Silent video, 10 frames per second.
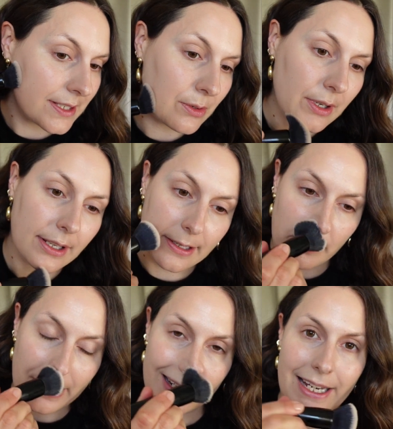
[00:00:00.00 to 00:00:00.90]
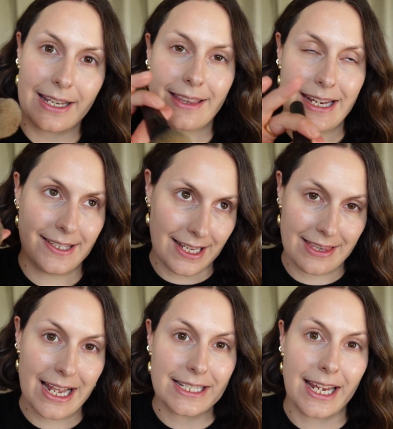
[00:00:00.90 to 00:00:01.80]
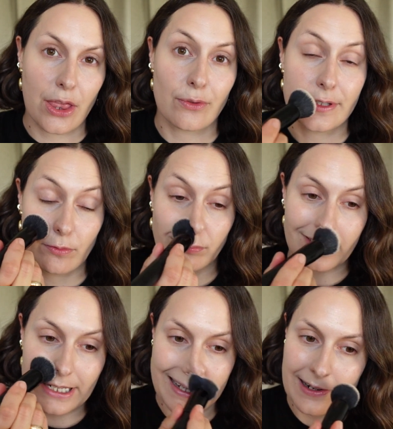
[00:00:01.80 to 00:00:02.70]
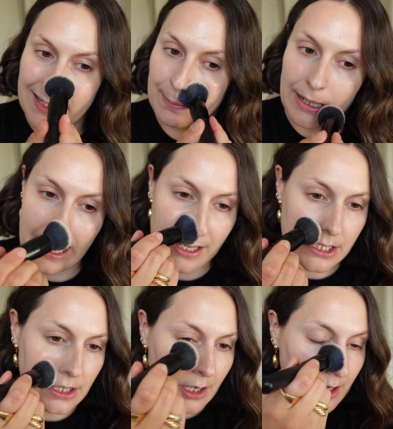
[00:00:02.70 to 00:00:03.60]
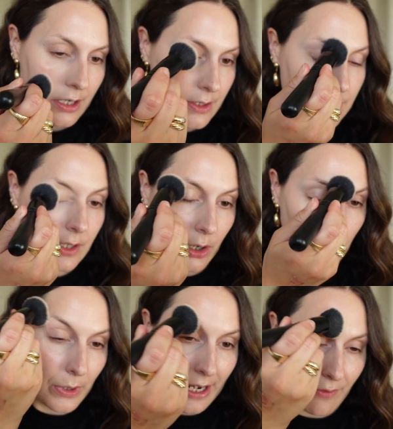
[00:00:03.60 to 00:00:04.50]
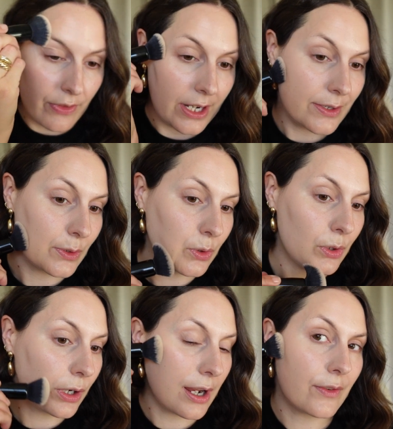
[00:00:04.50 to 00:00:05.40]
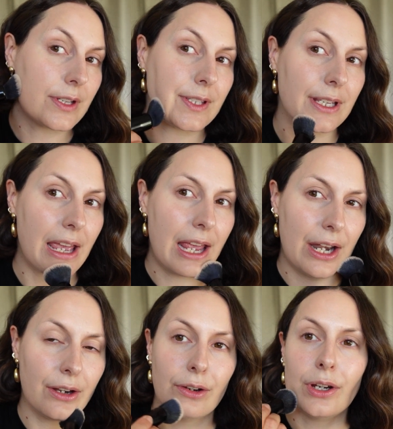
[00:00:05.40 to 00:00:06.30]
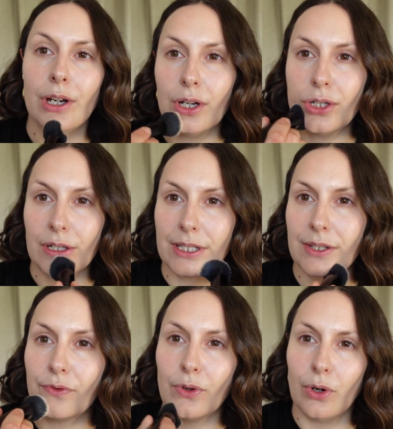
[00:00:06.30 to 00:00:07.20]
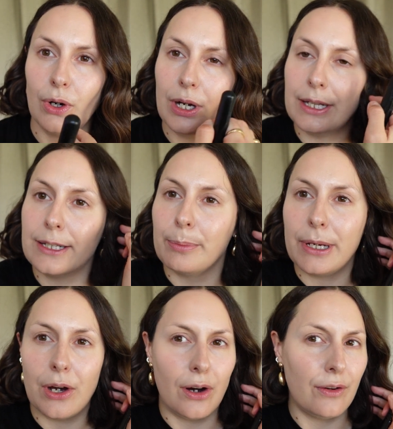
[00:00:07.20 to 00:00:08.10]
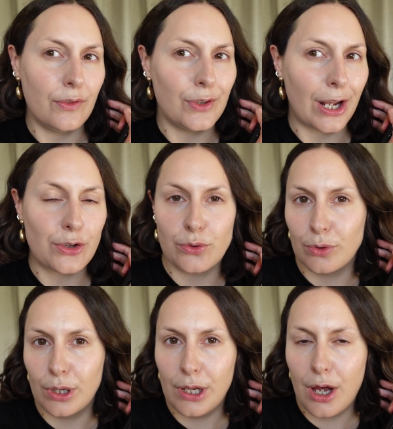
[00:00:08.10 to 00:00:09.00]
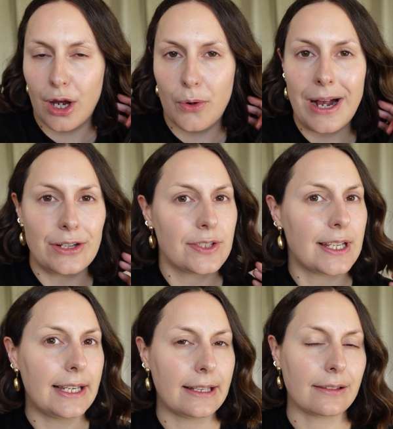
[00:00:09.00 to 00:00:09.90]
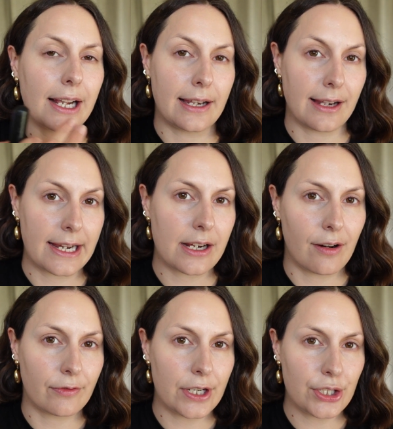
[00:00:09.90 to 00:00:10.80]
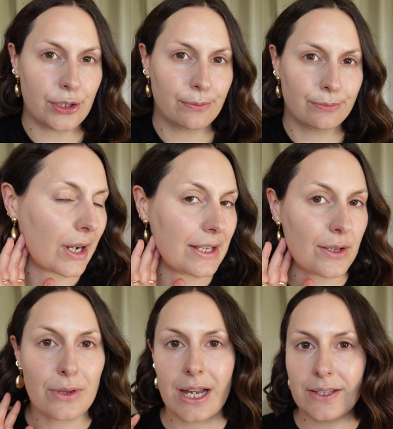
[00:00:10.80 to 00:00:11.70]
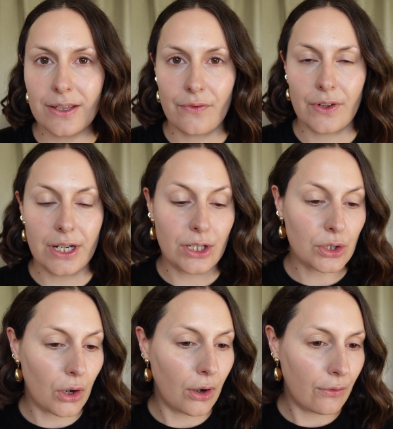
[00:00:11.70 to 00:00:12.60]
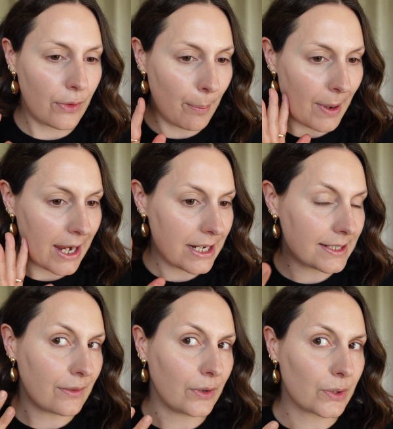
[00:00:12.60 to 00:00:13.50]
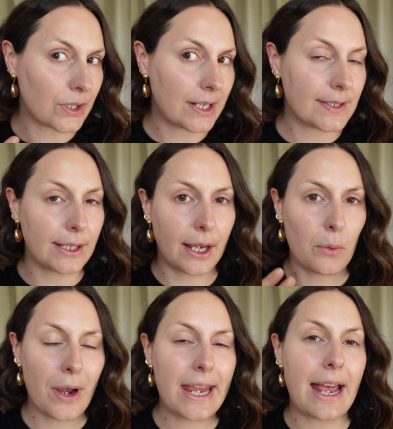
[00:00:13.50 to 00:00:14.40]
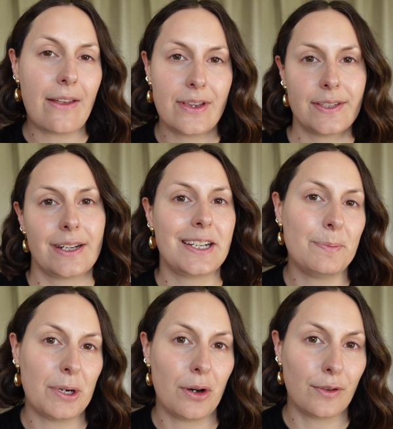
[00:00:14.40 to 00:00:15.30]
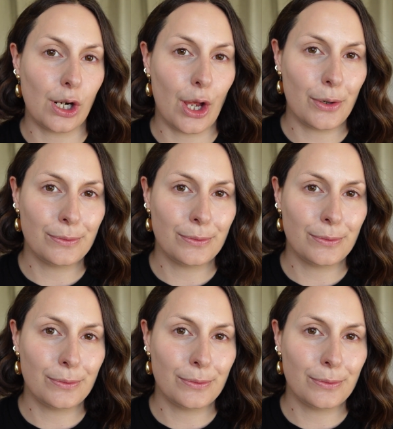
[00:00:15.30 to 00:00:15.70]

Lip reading: Silk a little bit, like this and that together is a really nice blend. So we have this all over the skin just for a little bit of natural glow and just a little kind of light coverage. Okay, so that's the finish of the base. It feels nice and lightweight and there's a nice bit of glow.